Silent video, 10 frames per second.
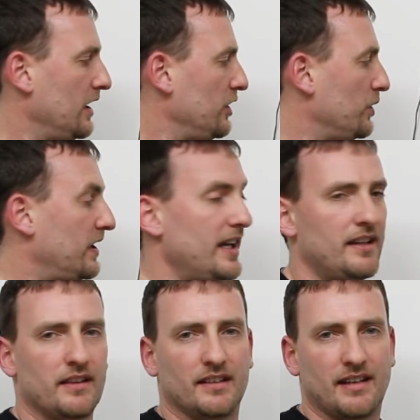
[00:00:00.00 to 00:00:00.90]
You
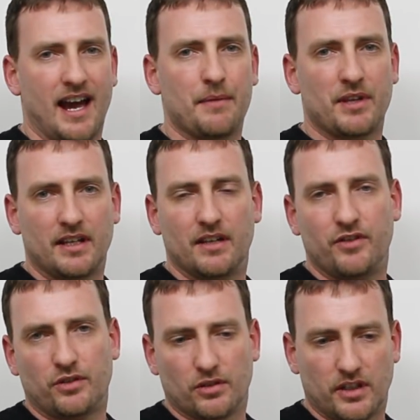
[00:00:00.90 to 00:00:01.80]
take the time they give
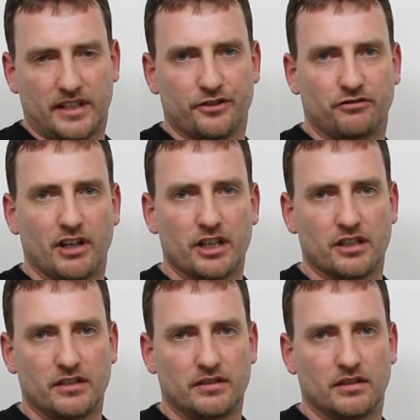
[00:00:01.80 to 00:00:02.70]
you to look at
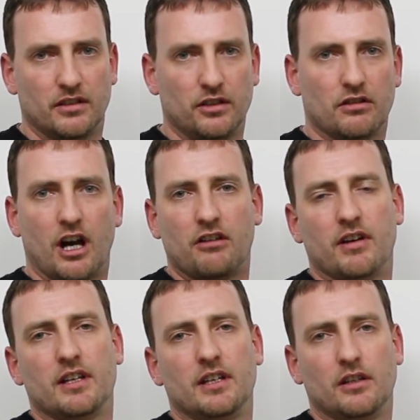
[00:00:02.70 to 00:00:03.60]
instructions, you're
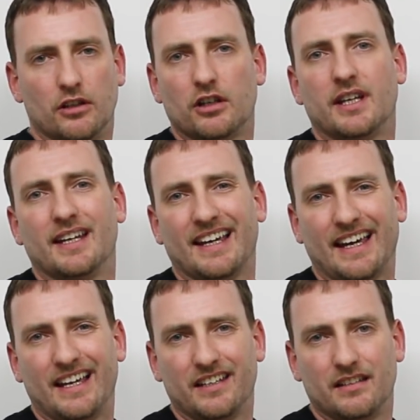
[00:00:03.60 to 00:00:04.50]
already looking
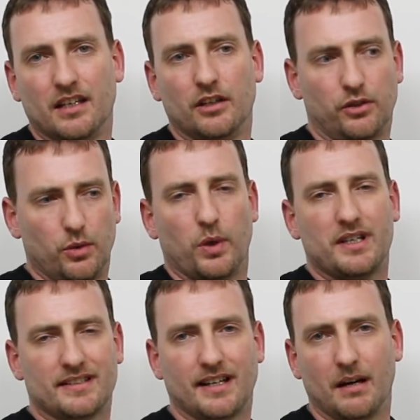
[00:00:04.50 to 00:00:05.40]
ahead to what
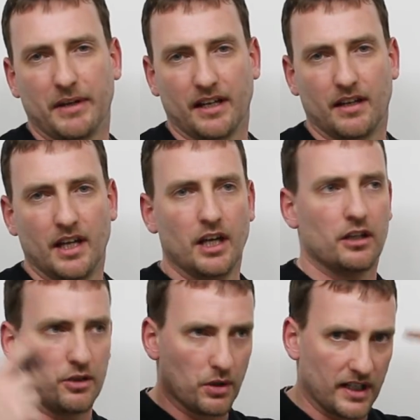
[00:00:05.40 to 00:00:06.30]
is coming.
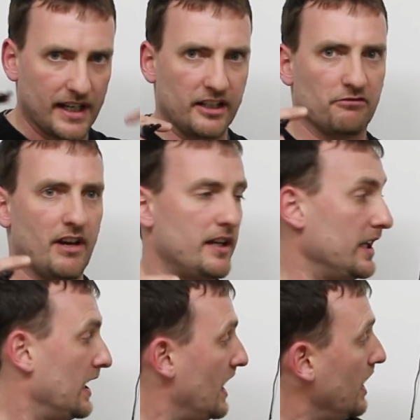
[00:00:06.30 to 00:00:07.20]
You are getting ready.